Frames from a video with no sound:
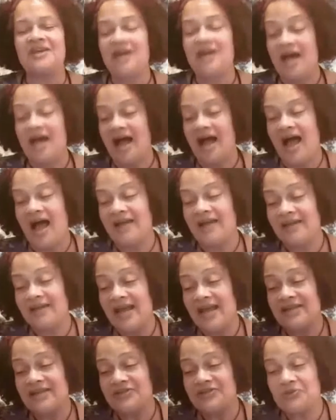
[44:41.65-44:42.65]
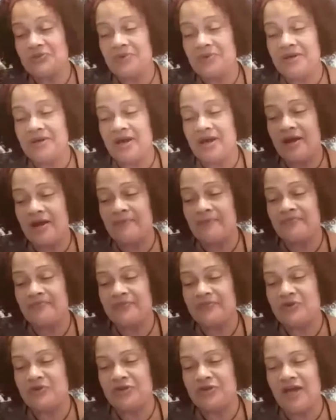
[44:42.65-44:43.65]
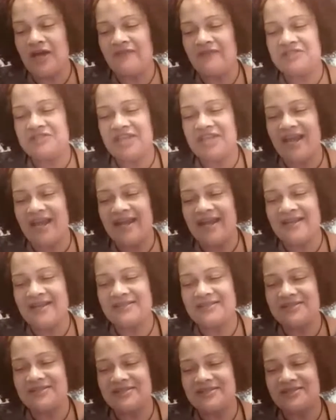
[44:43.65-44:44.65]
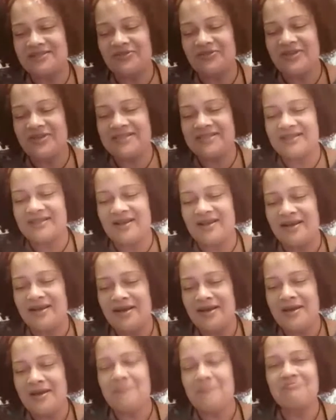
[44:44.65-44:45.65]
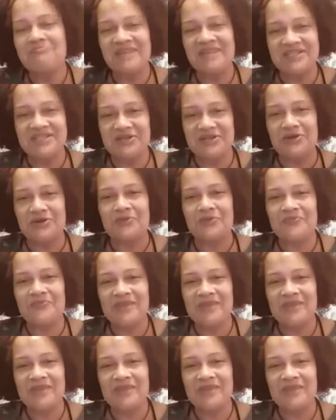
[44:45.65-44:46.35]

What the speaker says: I like doing, you love jade, Teresa? Me too.